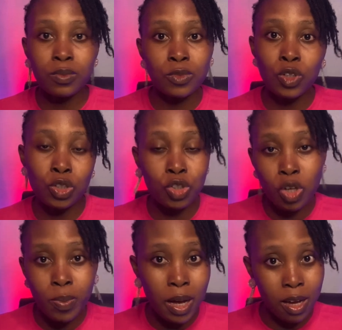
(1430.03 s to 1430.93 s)
job
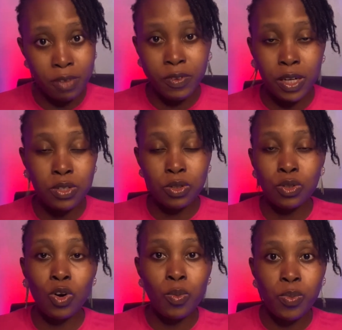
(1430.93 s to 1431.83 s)
adverts on
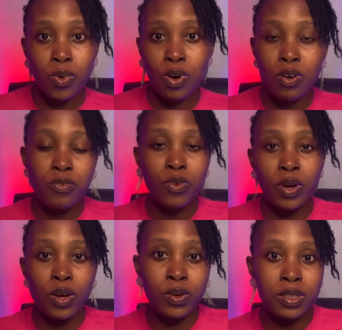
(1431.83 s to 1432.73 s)
Upwork for a
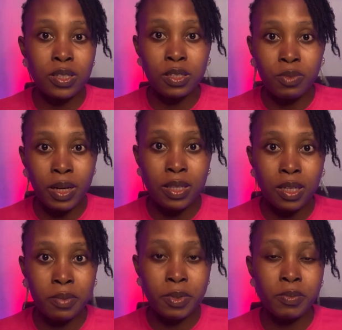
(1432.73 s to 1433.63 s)
content writer,
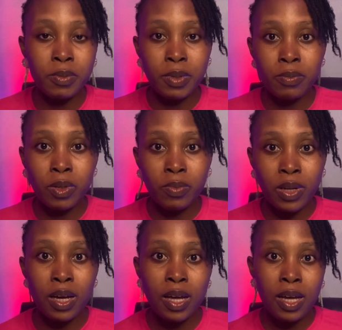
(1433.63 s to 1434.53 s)
blah blah blah blah blah,
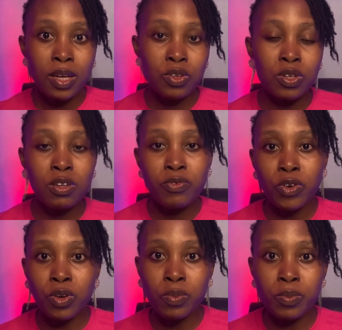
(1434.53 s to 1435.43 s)
you need for your
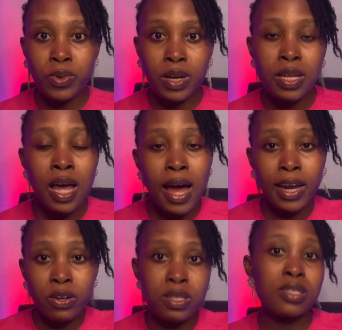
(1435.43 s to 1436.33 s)
brand. I
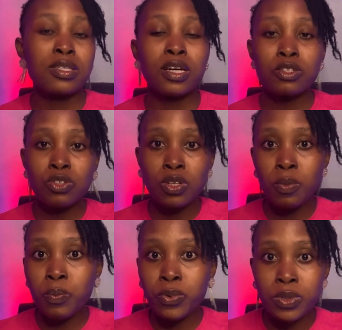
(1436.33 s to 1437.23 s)
noticed that you didn't
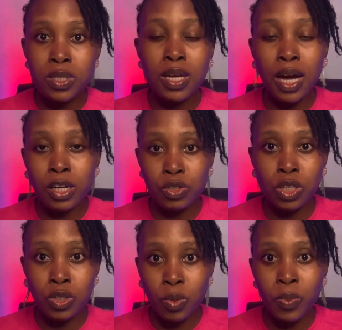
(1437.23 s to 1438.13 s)
put the actual
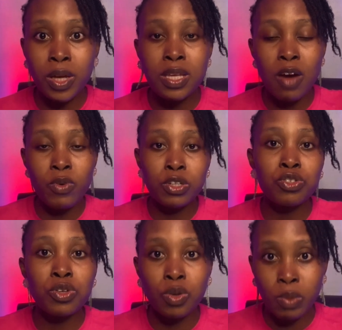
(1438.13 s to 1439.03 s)
topics. I went through
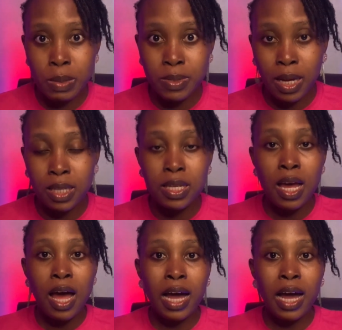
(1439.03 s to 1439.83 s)
your website. I